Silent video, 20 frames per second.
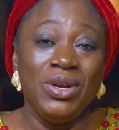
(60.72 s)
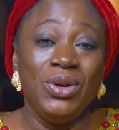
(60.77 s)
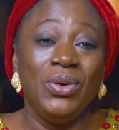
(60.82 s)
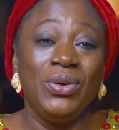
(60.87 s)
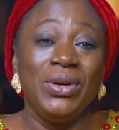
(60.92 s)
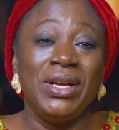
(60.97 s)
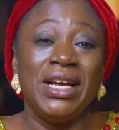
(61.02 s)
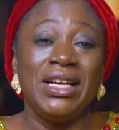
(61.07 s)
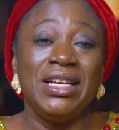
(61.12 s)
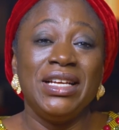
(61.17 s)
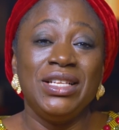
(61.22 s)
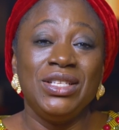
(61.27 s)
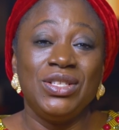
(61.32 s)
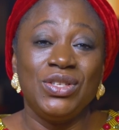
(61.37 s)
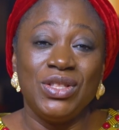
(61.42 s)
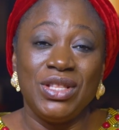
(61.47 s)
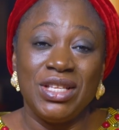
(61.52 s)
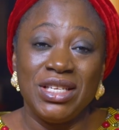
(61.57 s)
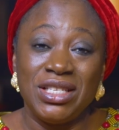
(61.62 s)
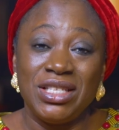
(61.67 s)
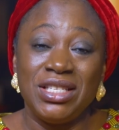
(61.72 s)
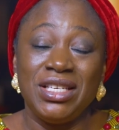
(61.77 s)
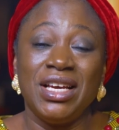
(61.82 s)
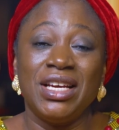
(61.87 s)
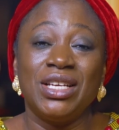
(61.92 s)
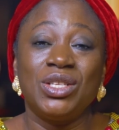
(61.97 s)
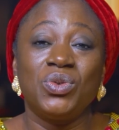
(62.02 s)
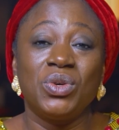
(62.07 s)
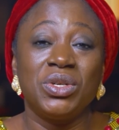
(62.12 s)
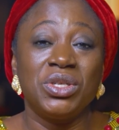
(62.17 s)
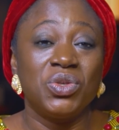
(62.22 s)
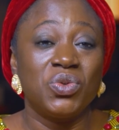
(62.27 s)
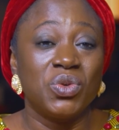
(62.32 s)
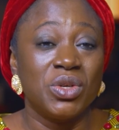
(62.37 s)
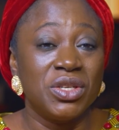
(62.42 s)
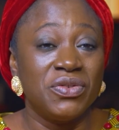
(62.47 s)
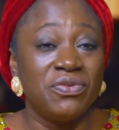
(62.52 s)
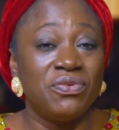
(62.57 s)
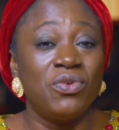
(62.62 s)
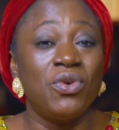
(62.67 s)
loaded into this year
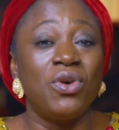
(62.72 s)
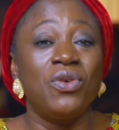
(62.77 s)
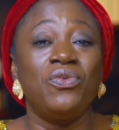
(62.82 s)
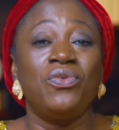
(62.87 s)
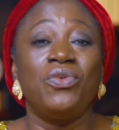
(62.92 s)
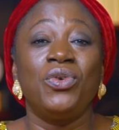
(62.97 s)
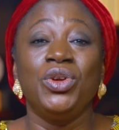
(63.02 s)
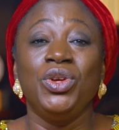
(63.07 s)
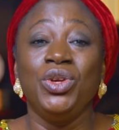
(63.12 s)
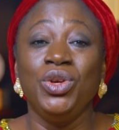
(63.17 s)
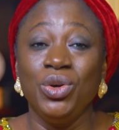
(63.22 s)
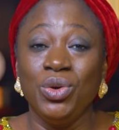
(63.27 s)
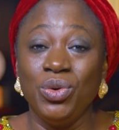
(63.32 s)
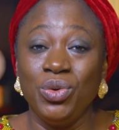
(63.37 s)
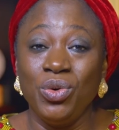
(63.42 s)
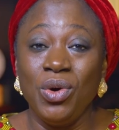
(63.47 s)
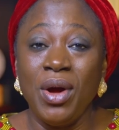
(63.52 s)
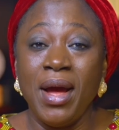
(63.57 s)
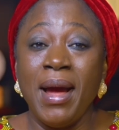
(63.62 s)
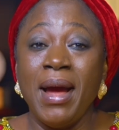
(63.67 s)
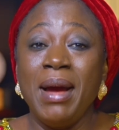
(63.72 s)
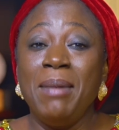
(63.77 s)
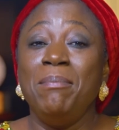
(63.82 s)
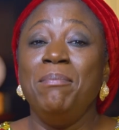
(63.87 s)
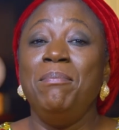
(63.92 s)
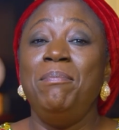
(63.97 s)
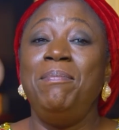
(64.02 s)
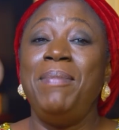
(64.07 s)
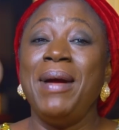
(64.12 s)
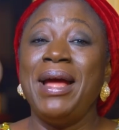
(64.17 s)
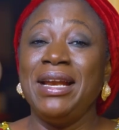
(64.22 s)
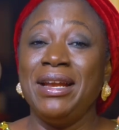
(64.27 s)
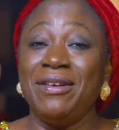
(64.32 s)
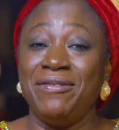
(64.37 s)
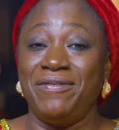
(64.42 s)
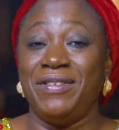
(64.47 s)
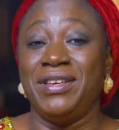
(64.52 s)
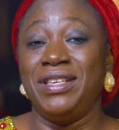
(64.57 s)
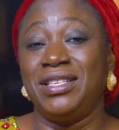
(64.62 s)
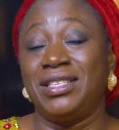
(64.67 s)
2024 for you
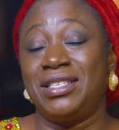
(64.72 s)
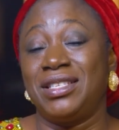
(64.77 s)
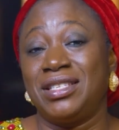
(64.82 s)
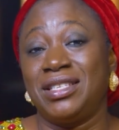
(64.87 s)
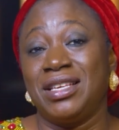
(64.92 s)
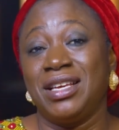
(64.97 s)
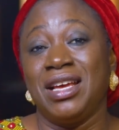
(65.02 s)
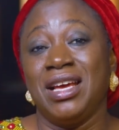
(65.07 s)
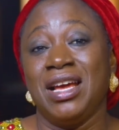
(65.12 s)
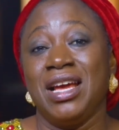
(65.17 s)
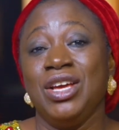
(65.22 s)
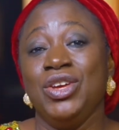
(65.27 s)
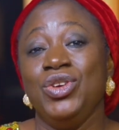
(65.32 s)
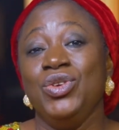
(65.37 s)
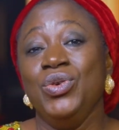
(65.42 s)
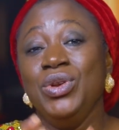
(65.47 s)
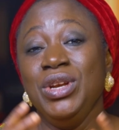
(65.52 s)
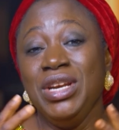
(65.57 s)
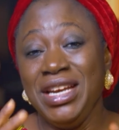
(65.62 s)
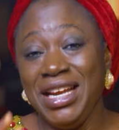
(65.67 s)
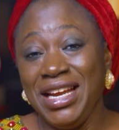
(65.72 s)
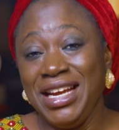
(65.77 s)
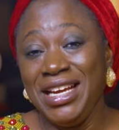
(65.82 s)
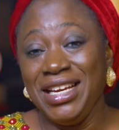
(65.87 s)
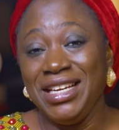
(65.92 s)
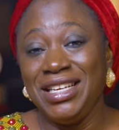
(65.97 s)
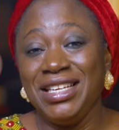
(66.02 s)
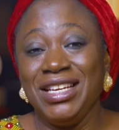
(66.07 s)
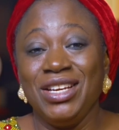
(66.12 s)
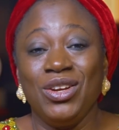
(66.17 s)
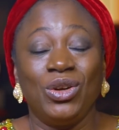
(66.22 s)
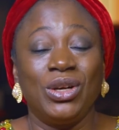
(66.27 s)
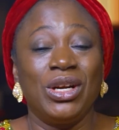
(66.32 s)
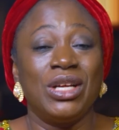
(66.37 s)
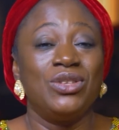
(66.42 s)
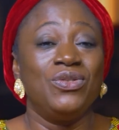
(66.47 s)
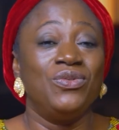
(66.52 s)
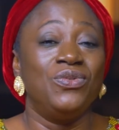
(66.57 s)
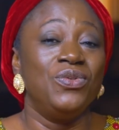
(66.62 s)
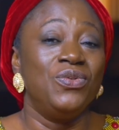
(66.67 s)
benefits you need in
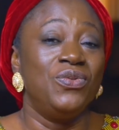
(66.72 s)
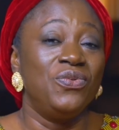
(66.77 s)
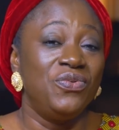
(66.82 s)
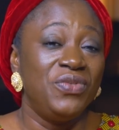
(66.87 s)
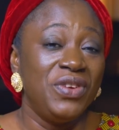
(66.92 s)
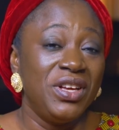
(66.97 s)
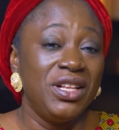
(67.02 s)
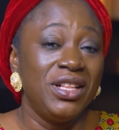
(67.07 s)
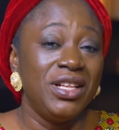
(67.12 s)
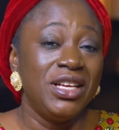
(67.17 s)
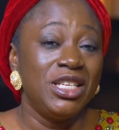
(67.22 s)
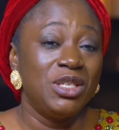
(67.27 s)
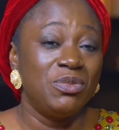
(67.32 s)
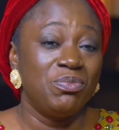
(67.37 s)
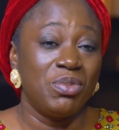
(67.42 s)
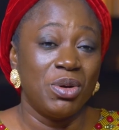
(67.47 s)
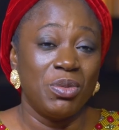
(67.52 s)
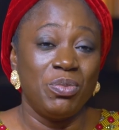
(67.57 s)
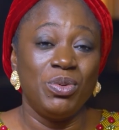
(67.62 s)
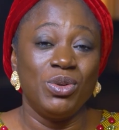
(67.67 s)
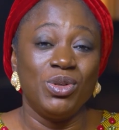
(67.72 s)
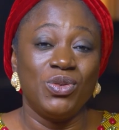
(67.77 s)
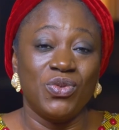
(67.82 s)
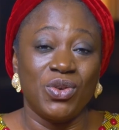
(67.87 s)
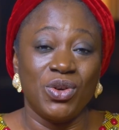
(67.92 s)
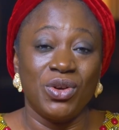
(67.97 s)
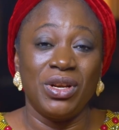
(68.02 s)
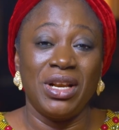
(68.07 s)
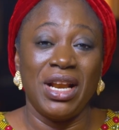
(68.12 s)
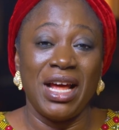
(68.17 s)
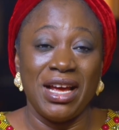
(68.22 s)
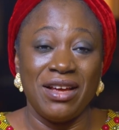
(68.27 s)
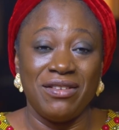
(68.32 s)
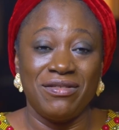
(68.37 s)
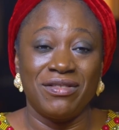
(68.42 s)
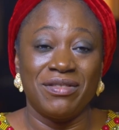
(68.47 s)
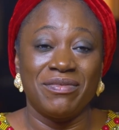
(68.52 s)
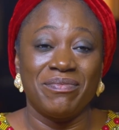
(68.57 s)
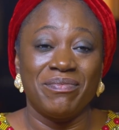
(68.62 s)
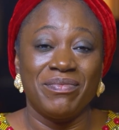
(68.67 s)
order to fulfill His purpose for your life.
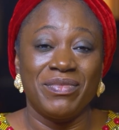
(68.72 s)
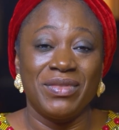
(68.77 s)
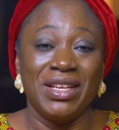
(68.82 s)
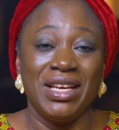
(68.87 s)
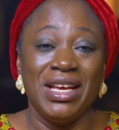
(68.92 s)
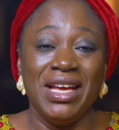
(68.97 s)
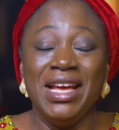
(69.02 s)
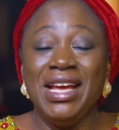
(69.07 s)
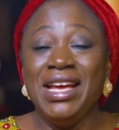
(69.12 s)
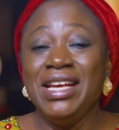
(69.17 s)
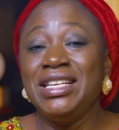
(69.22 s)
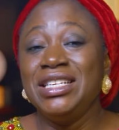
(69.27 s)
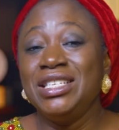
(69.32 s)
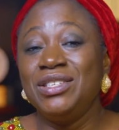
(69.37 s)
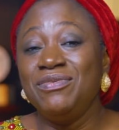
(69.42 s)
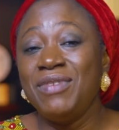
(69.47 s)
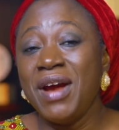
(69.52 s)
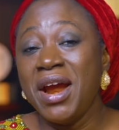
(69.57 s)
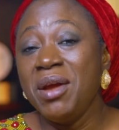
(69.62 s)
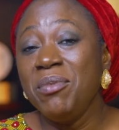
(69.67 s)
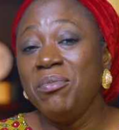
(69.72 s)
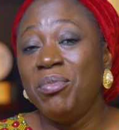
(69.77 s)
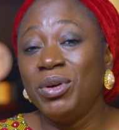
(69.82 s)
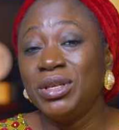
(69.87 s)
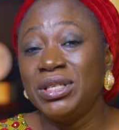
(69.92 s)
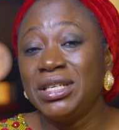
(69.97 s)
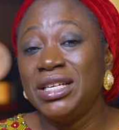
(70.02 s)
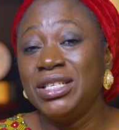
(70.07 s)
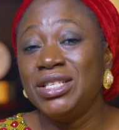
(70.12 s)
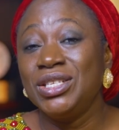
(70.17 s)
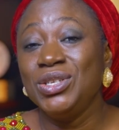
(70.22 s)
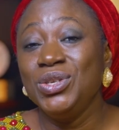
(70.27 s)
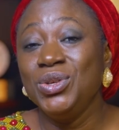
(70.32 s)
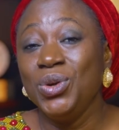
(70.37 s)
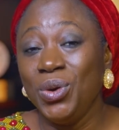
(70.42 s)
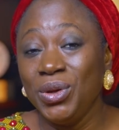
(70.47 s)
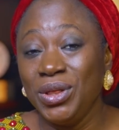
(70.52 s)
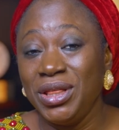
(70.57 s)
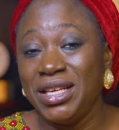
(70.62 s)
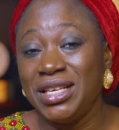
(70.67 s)
It is very important to
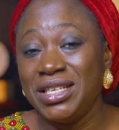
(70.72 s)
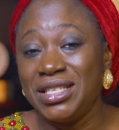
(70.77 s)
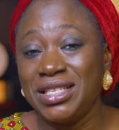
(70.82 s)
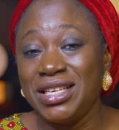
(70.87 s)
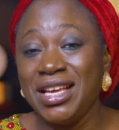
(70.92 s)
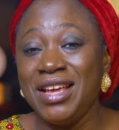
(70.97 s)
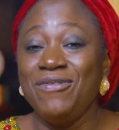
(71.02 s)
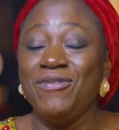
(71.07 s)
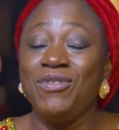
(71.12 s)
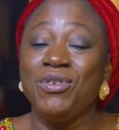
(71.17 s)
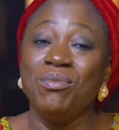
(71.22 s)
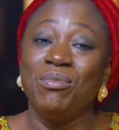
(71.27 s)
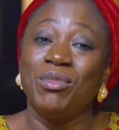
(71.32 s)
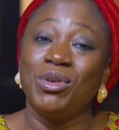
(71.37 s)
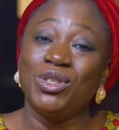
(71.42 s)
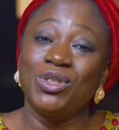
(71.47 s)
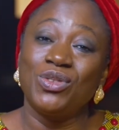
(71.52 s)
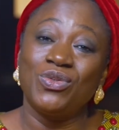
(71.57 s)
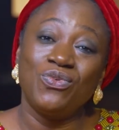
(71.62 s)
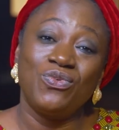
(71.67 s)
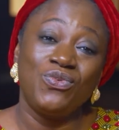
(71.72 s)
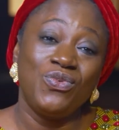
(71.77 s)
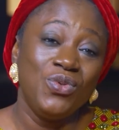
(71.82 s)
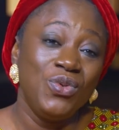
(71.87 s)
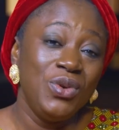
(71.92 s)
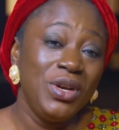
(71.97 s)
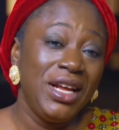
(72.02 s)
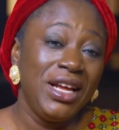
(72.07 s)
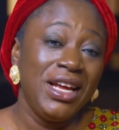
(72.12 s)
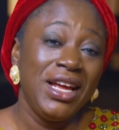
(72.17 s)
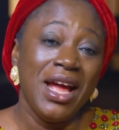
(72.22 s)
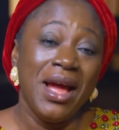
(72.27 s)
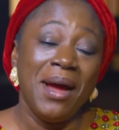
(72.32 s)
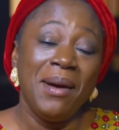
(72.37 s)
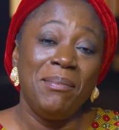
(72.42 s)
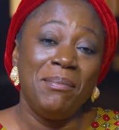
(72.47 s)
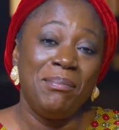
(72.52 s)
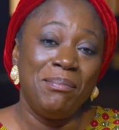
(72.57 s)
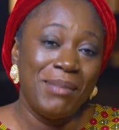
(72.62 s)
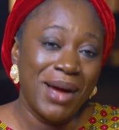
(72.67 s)
know this if you must fully
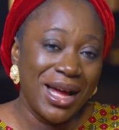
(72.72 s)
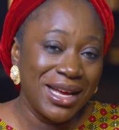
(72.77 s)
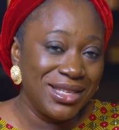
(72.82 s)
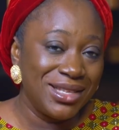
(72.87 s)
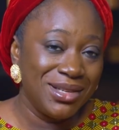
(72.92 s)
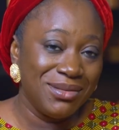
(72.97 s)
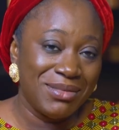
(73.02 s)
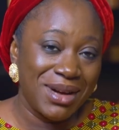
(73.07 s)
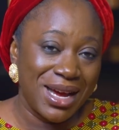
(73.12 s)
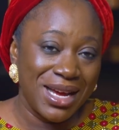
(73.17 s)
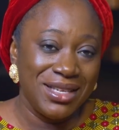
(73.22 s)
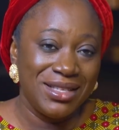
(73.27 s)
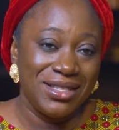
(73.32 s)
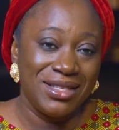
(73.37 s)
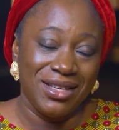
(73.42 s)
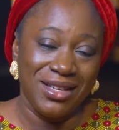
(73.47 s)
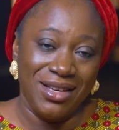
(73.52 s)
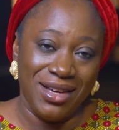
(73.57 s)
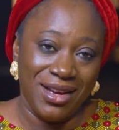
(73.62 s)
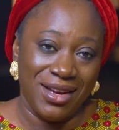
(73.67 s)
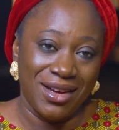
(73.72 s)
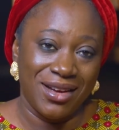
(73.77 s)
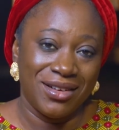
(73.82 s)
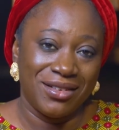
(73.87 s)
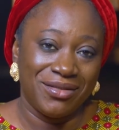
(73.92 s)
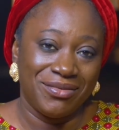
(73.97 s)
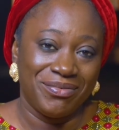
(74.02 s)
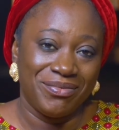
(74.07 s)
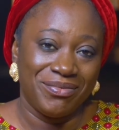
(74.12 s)
maximize the year.